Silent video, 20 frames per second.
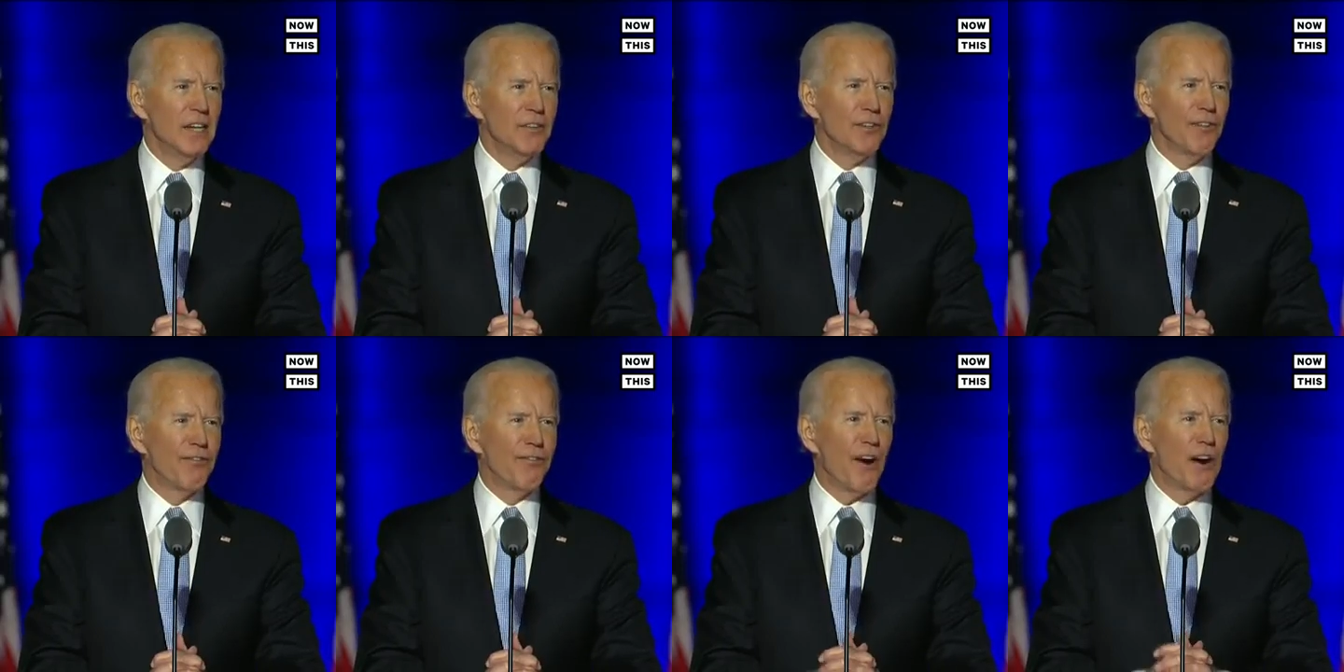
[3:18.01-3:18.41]

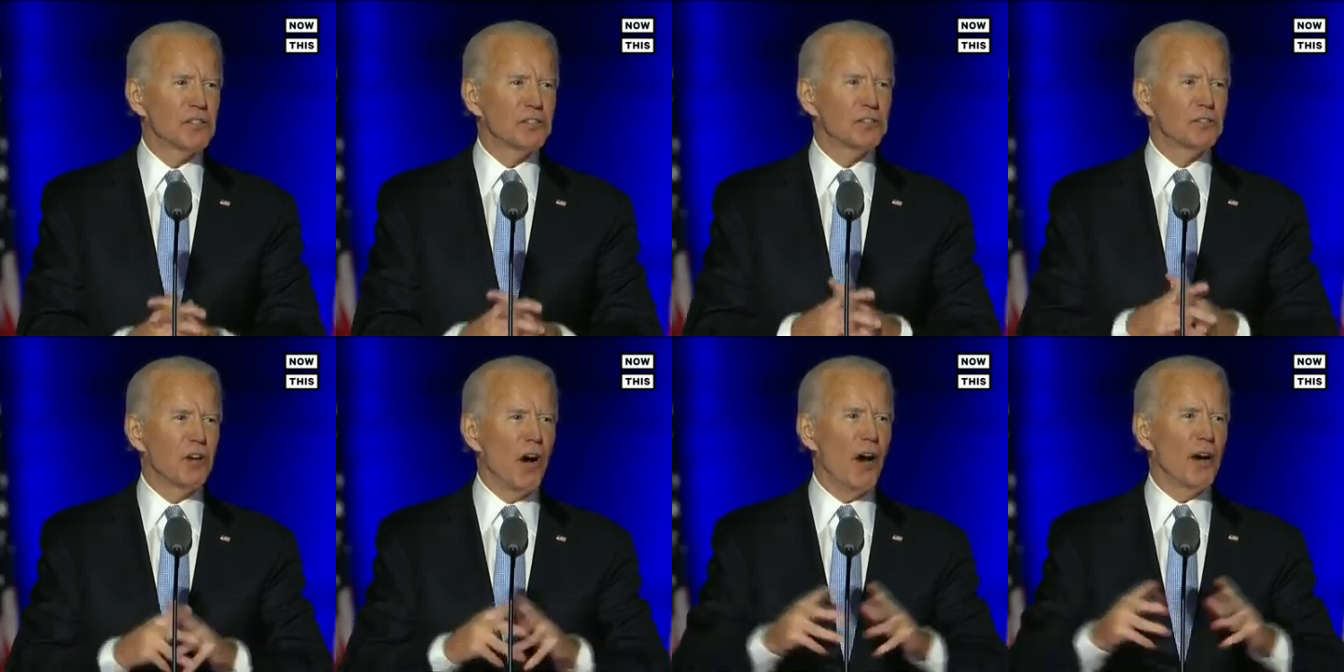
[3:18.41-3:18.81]
the
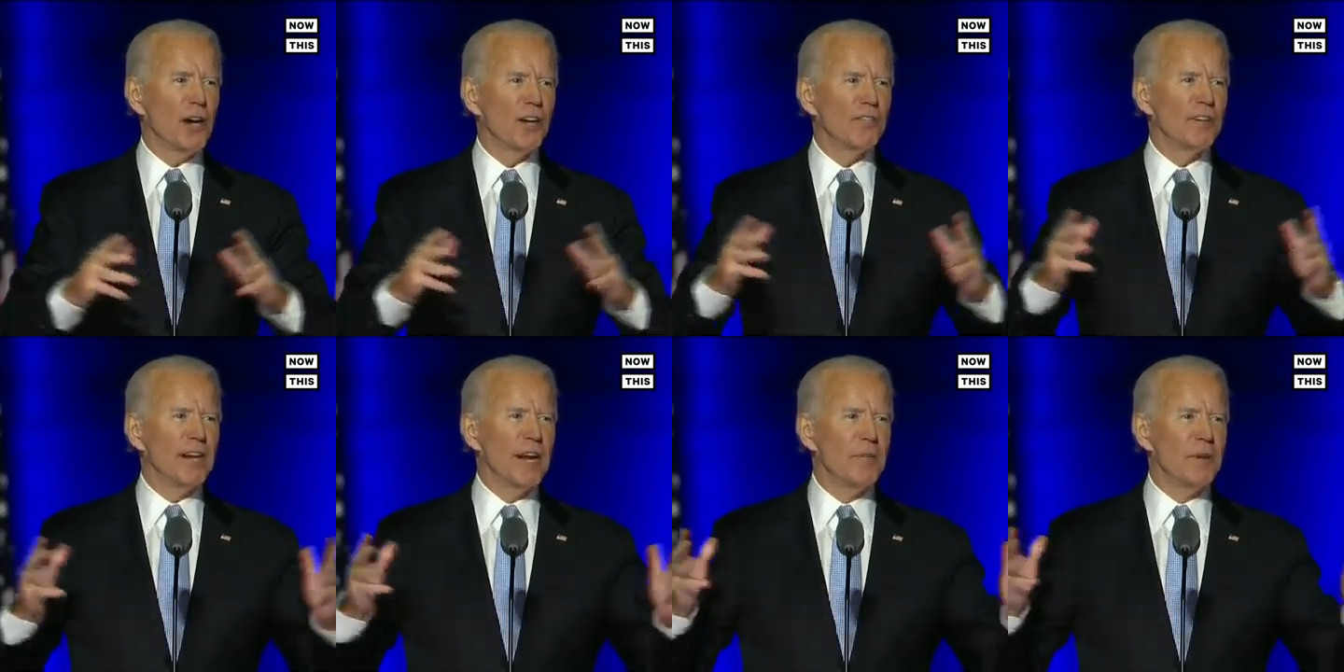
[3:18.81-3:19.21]
first daughter
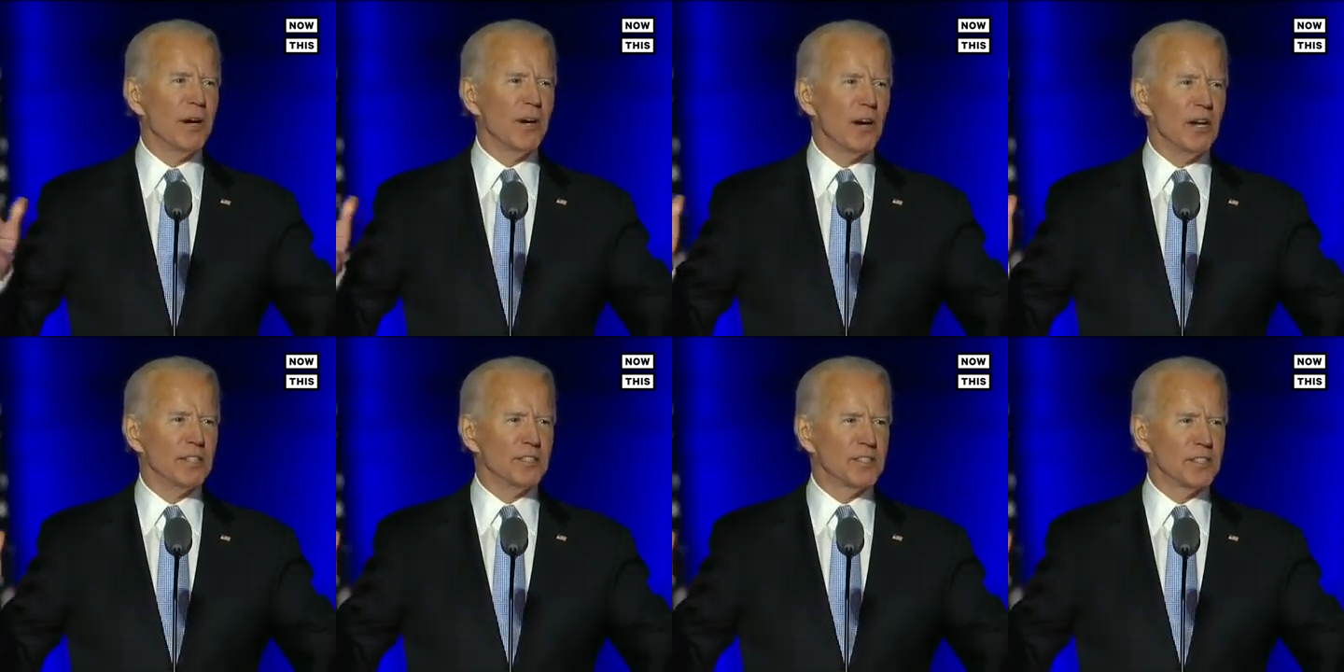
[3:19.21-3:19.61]
of an
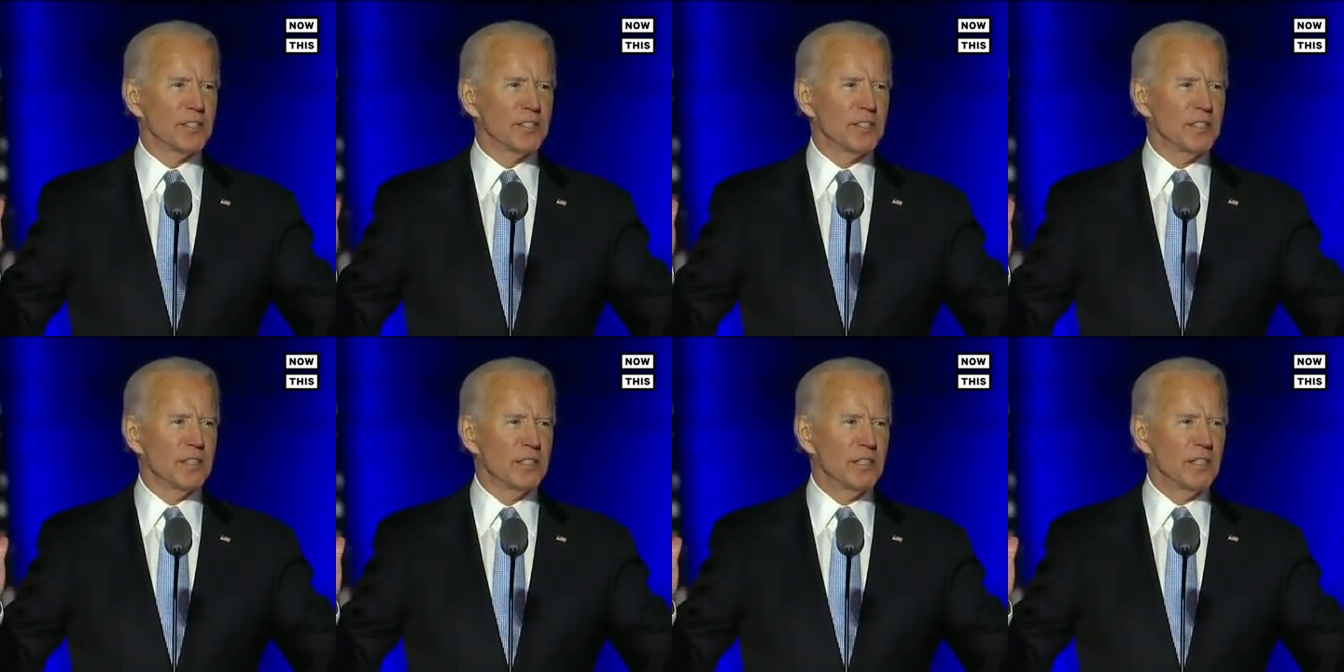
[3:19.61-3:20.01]
immigrant
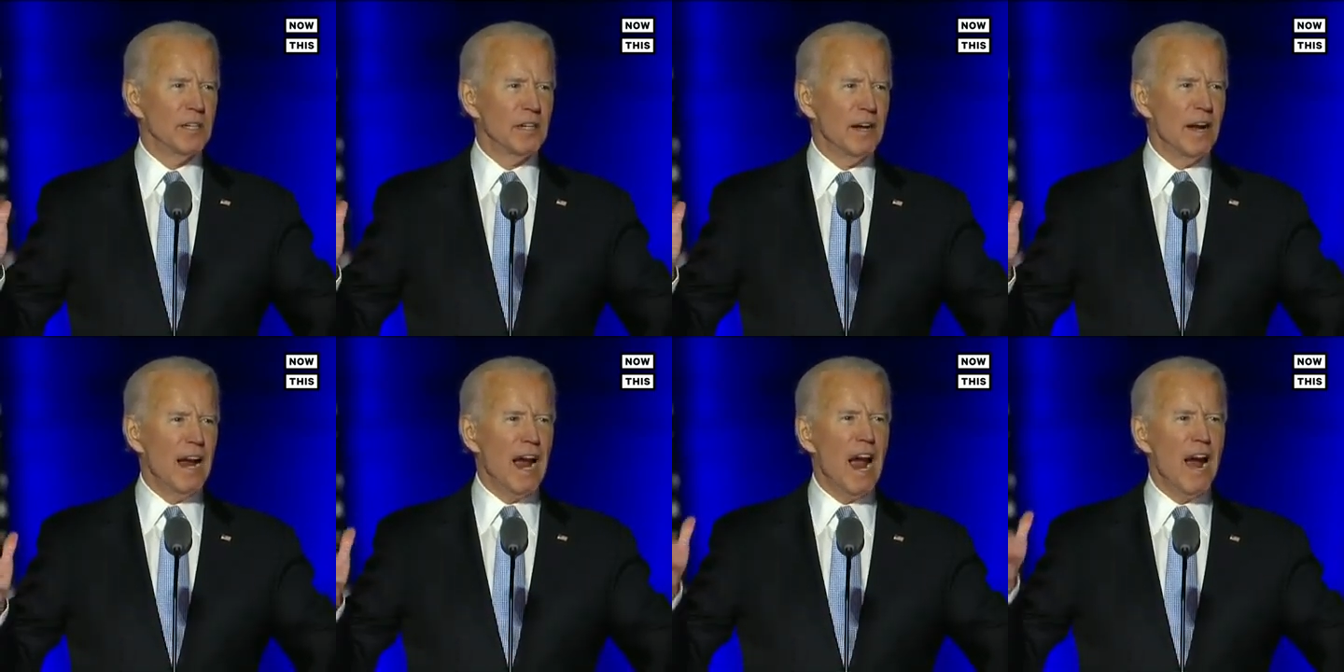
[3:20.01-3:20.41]

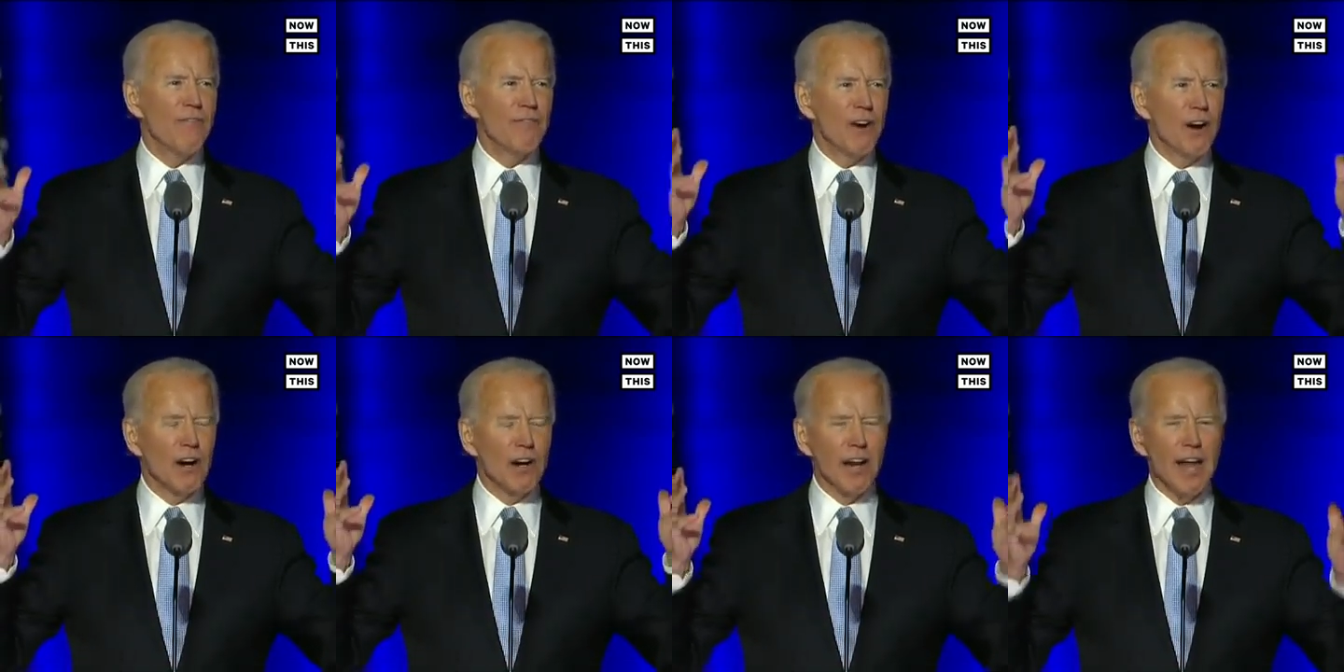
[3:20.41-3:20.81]

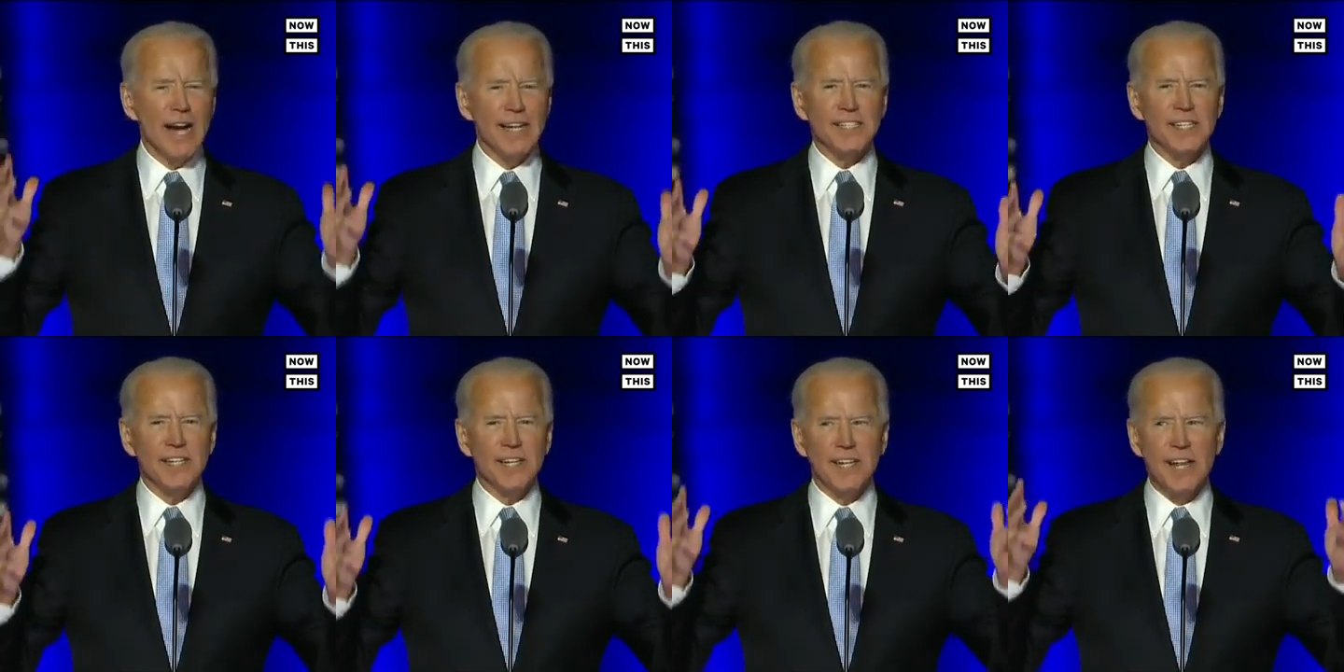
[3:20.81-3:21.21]
ever
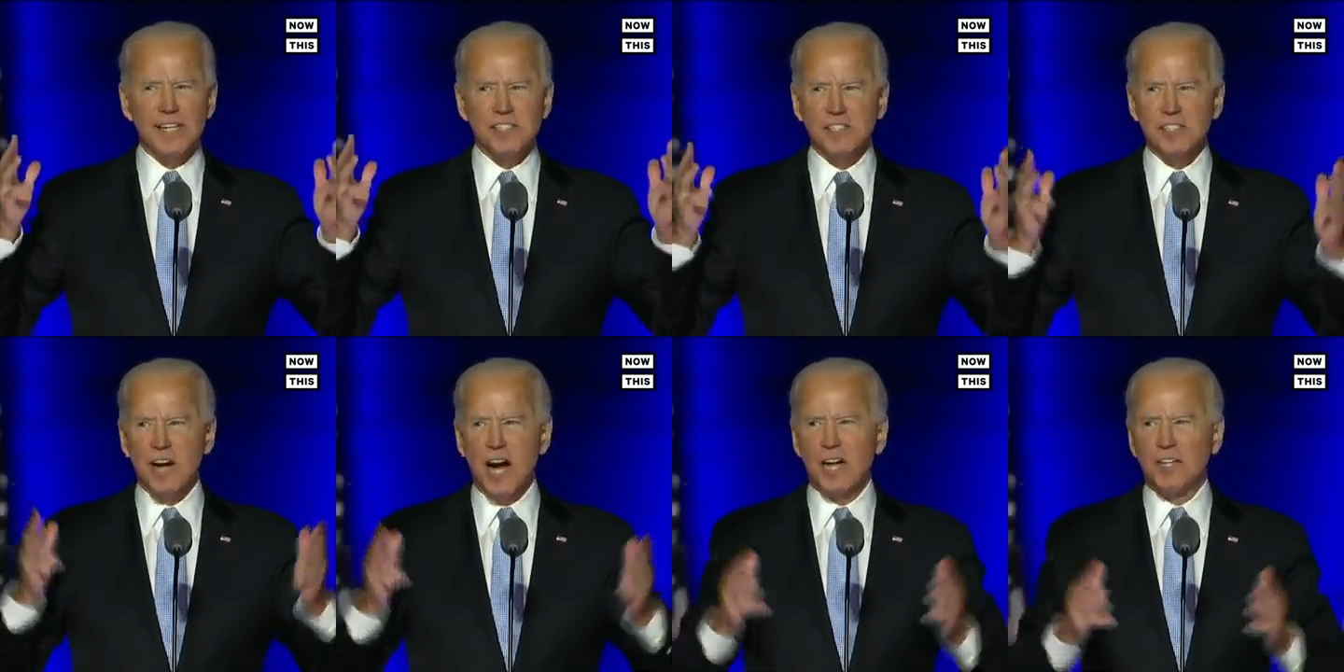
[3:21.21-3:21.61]
elected in
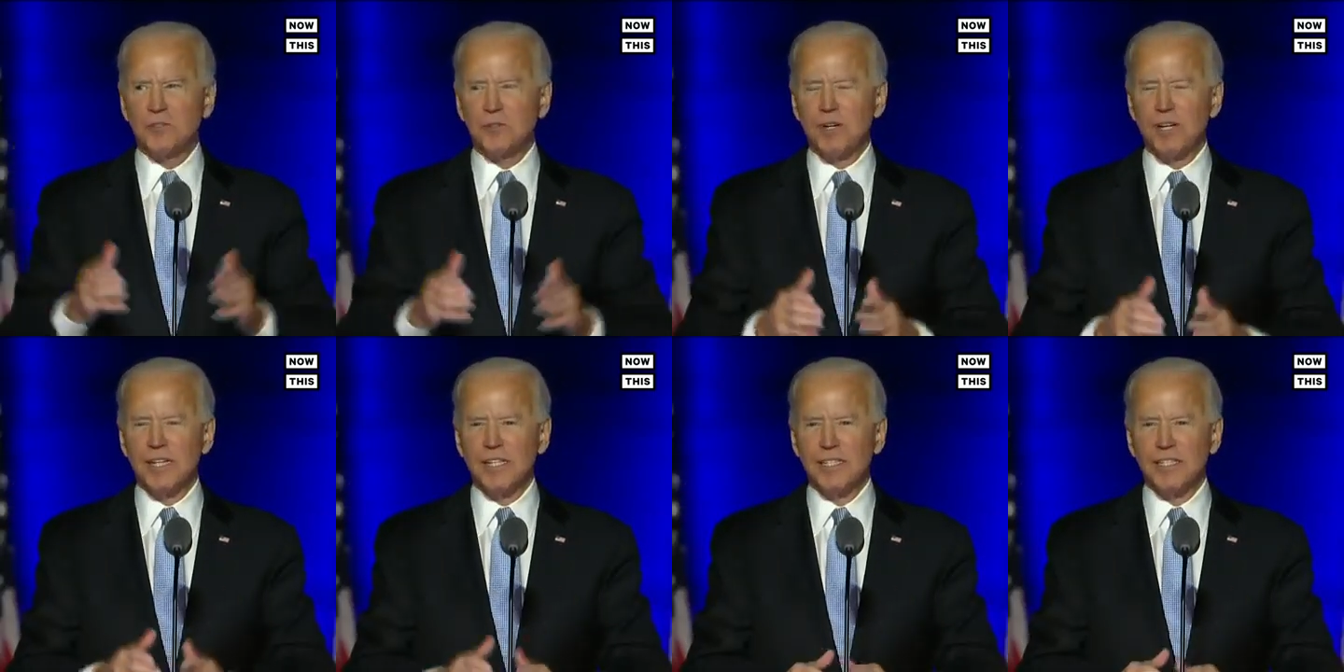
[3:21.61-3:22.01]
this
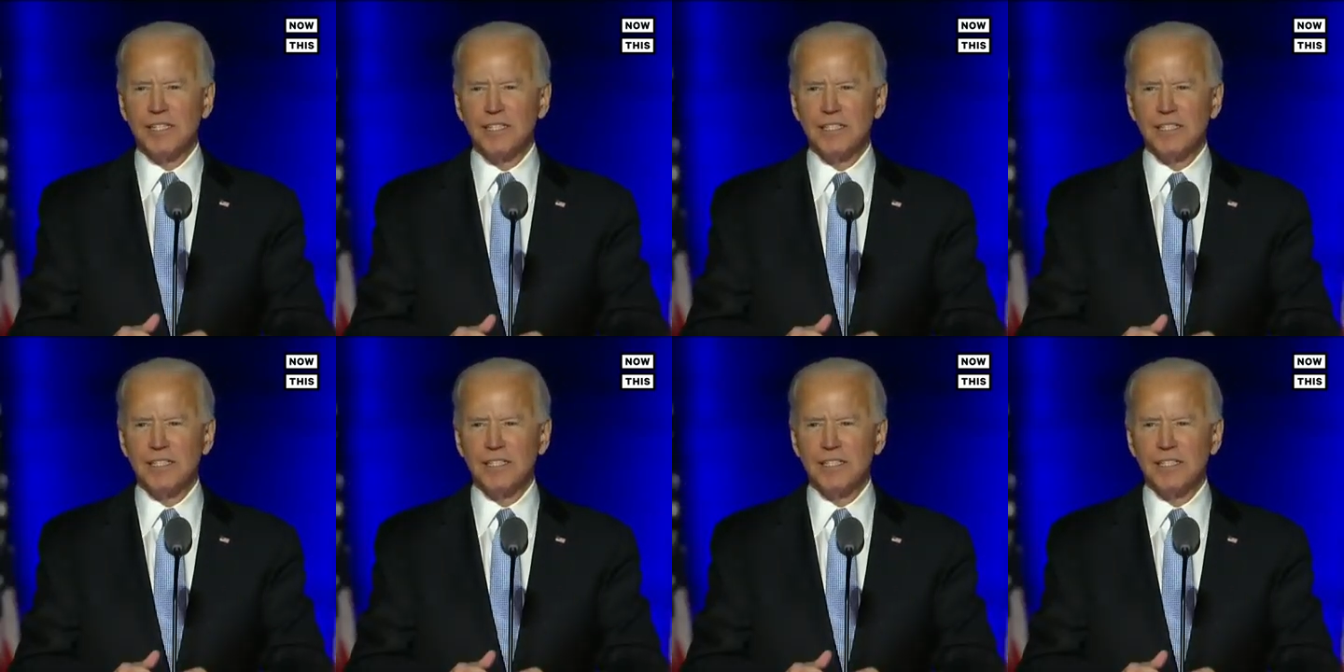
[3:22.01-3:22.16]
country.